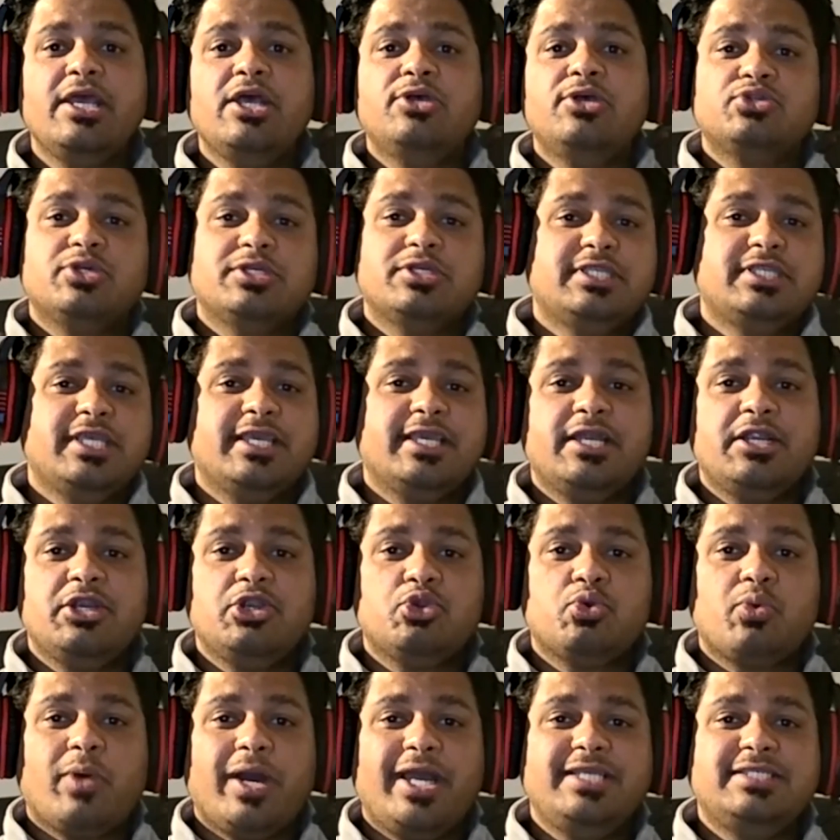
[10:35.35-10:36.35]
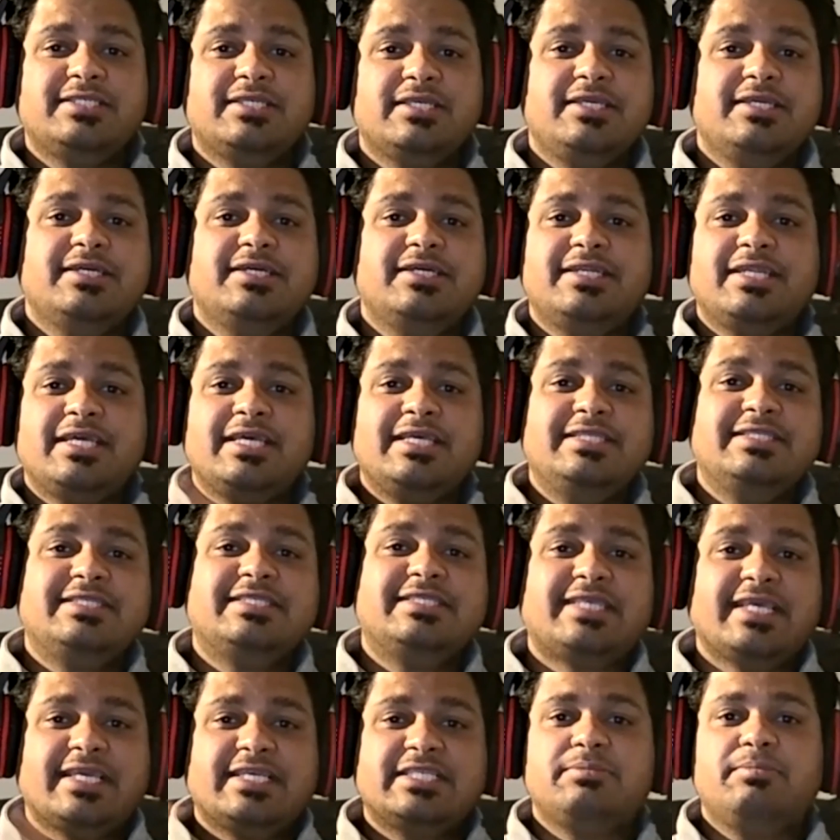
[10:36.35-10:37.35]
So it's taken twice a year in
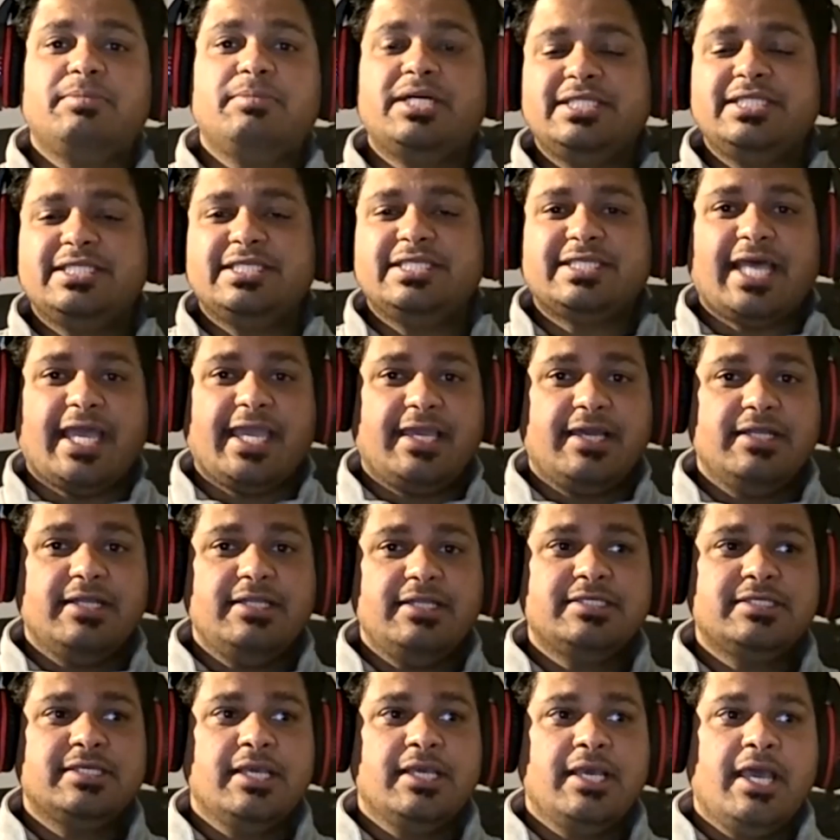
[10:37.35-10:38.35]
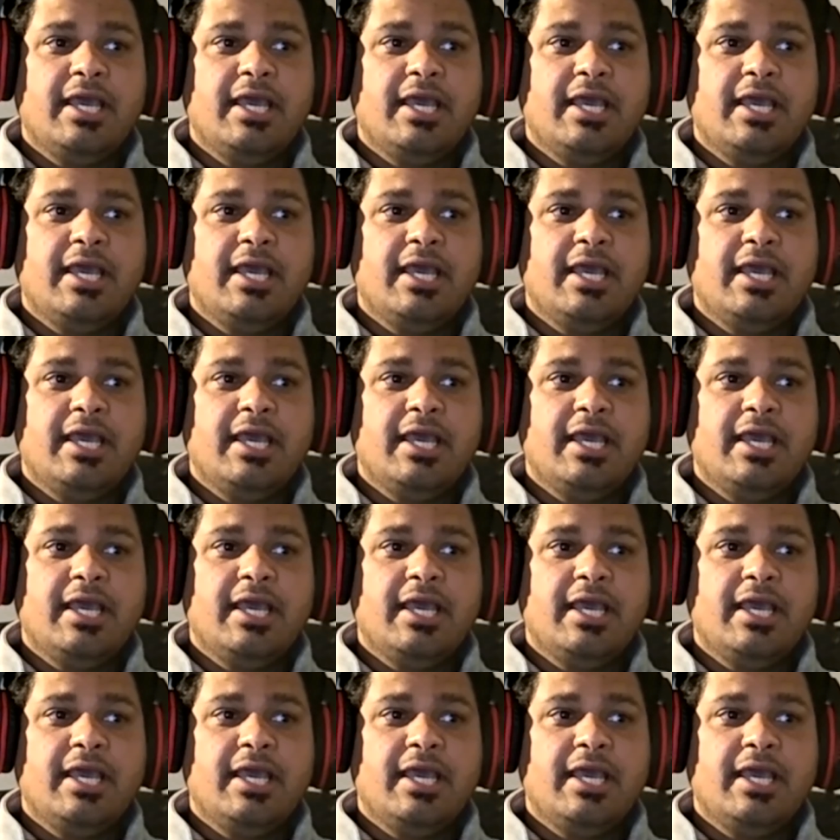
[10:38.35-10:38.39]
6 month cycles.